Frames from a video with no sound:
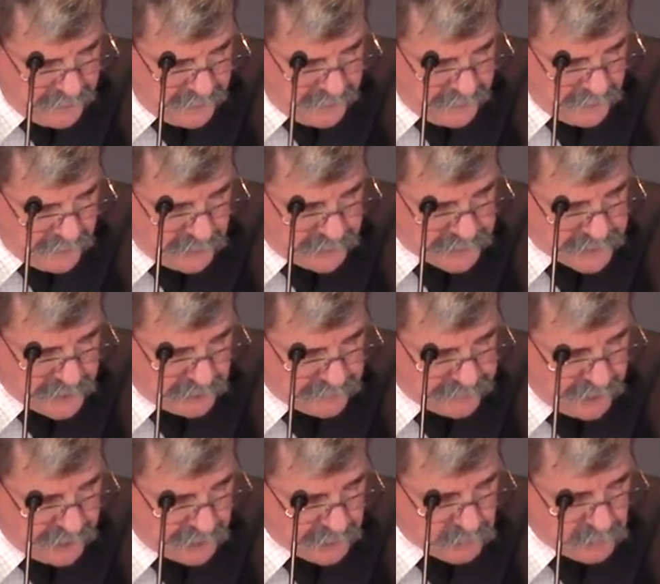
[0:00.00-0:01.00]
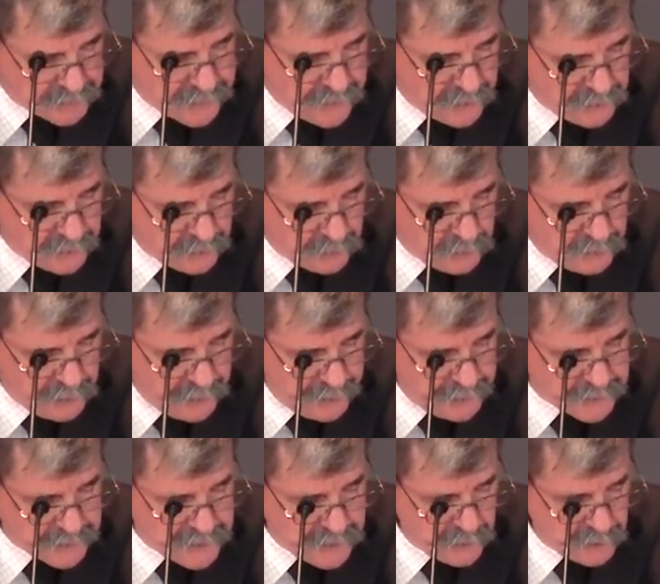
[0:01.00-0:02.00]
Who can tell if God will turn and
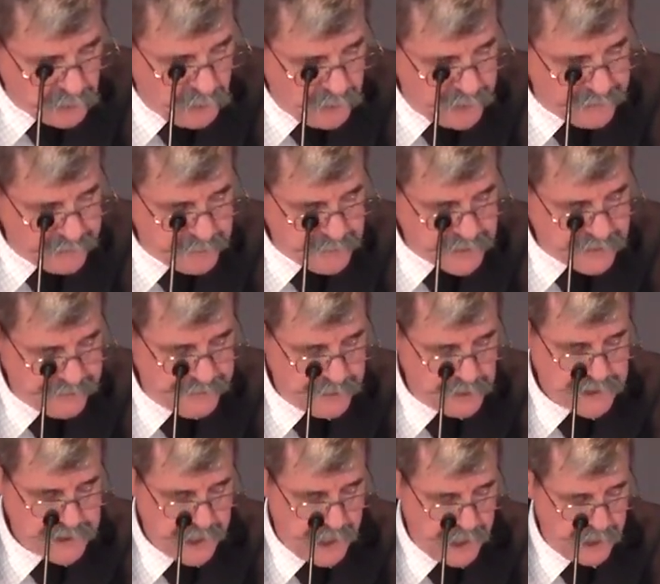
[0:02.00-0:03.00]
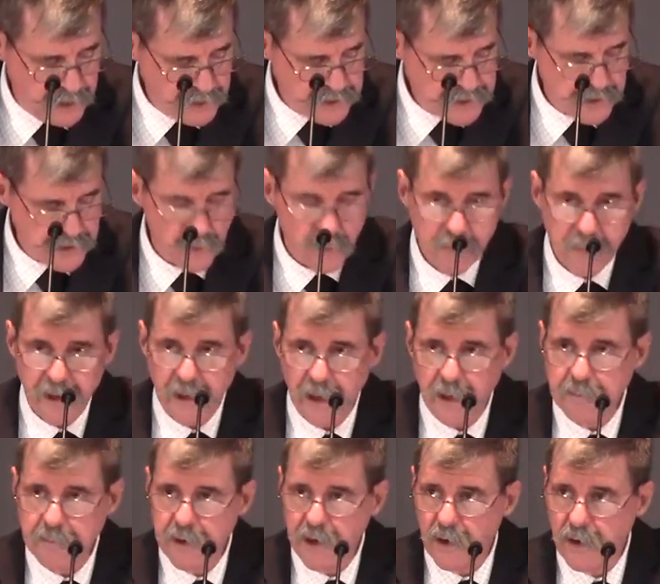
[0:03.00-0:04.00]
relent, turn away from his fierce anger so that we may
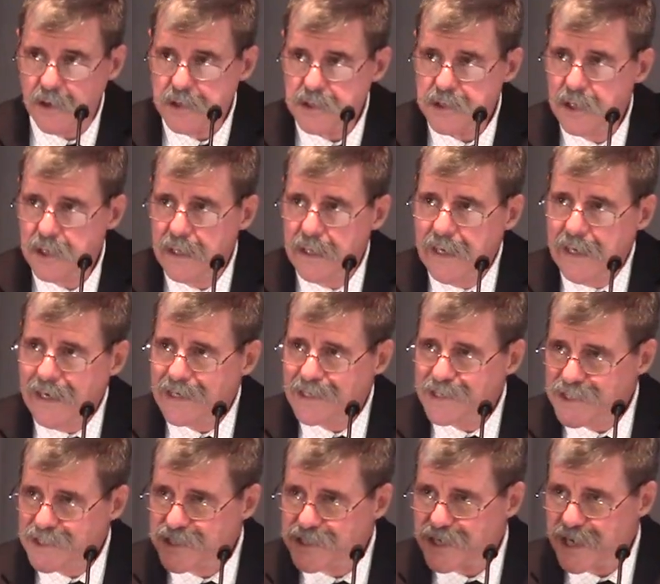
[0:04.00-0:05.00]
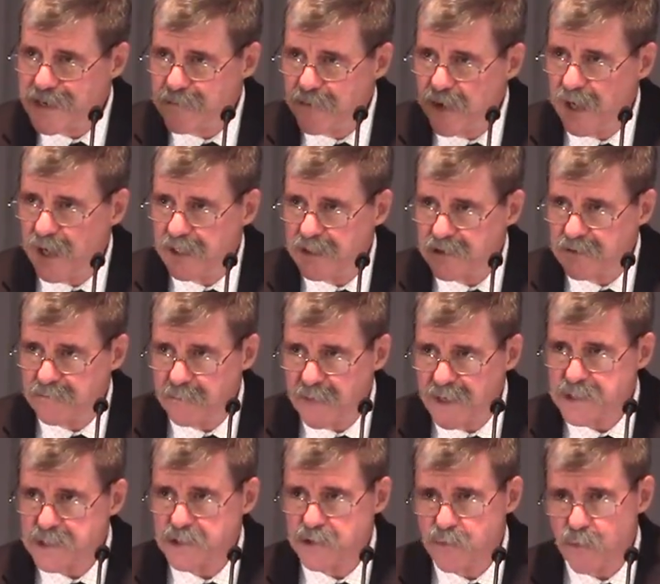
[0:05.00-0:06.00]
not perish? It's the same kind of
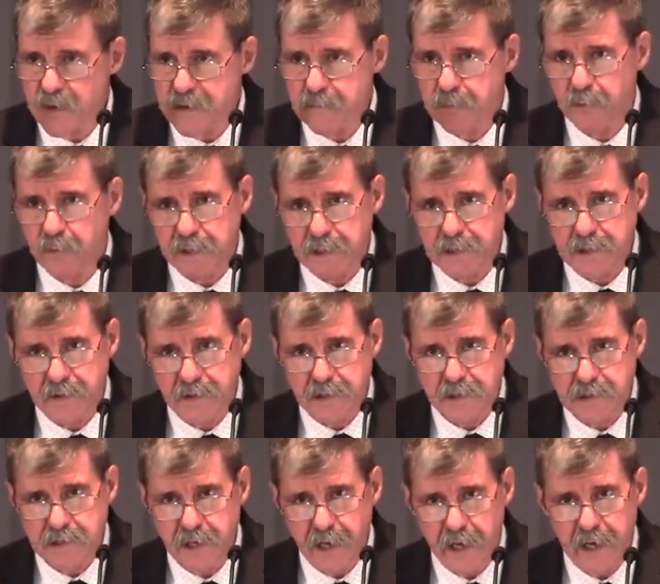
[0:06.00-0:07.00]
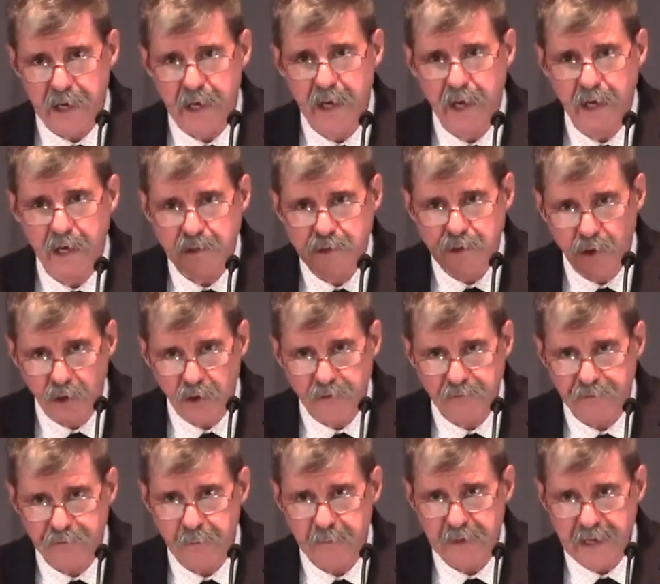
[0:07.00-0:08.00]
message we preach in this day. Turn
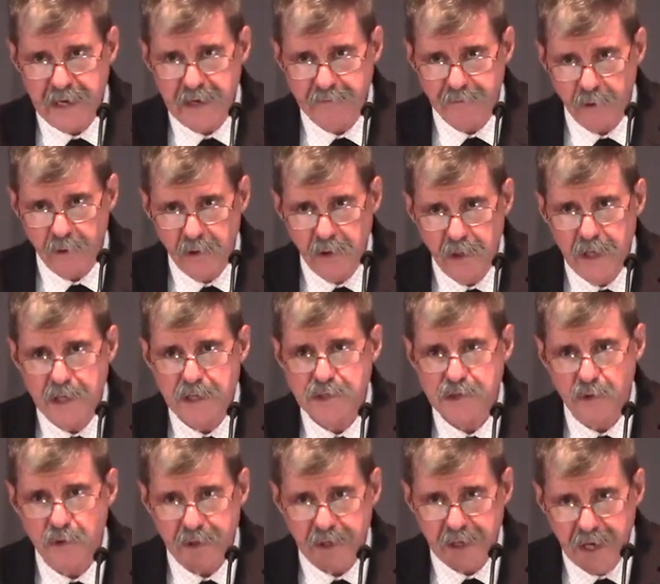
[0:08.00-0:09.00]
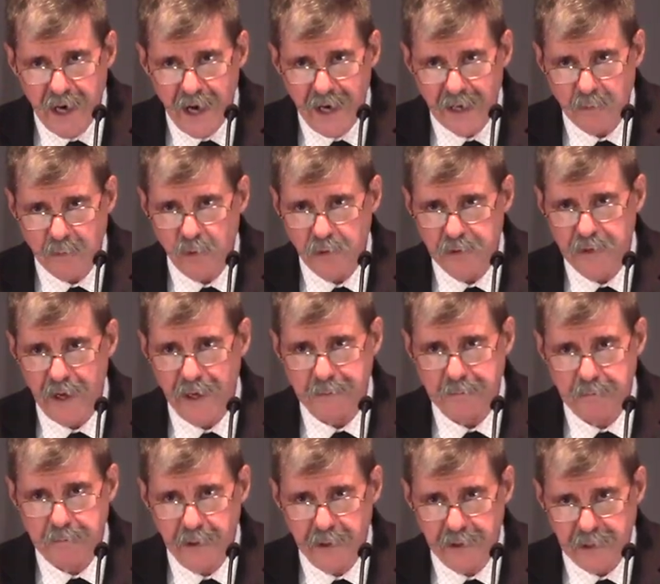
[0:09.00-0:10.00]
from evil so that God will not
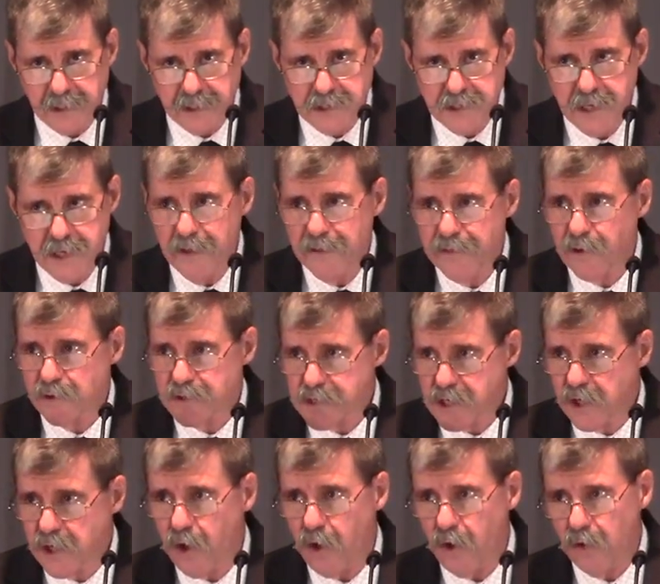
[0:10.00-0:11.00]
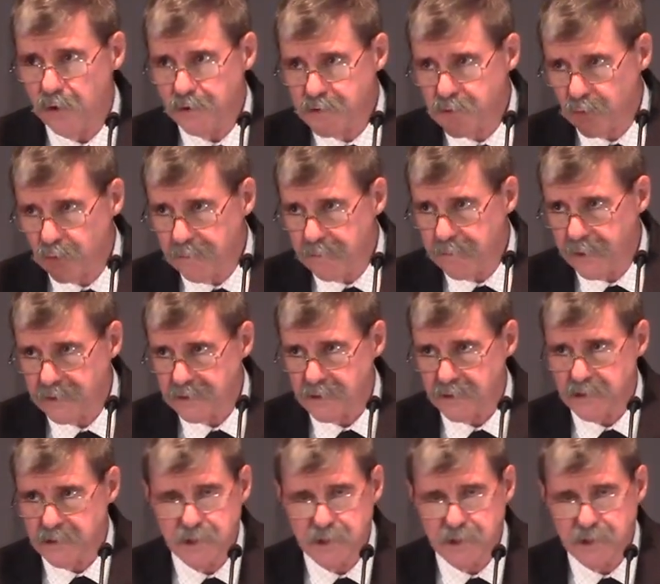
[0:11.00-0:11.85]
punish. There is a call to repentance.